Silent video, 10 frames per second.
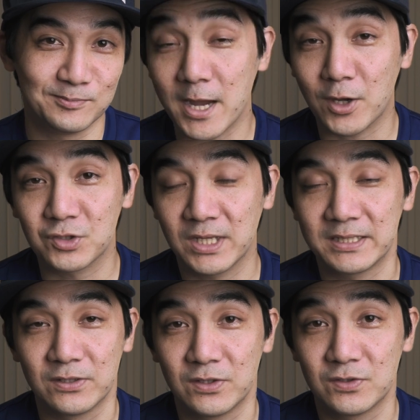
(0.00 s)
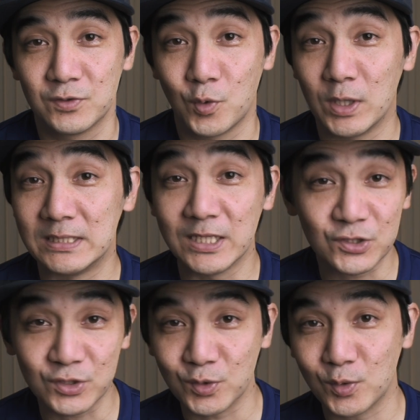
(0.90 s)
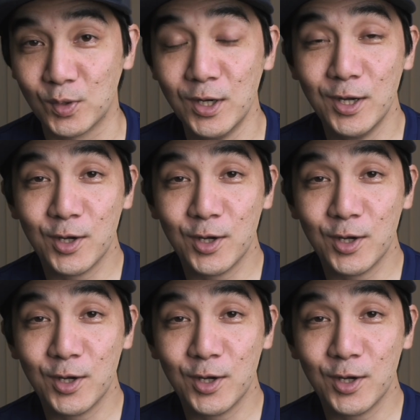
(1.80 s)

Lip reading: I also like that there's no additional